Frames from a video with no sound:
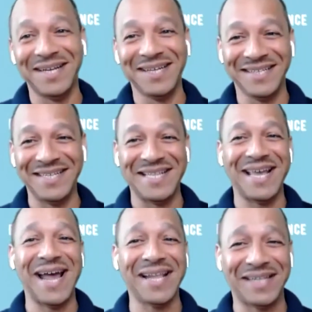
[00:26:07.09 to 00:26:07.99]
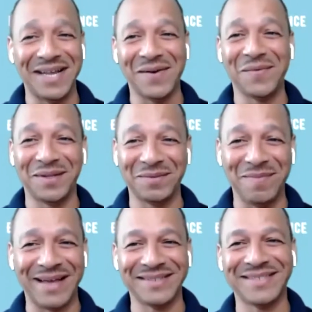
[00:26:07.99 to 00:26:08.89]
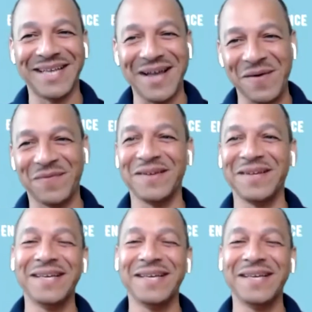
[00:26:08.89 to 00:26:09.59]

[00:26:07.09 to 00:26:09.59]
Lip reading: that I dealt with myself.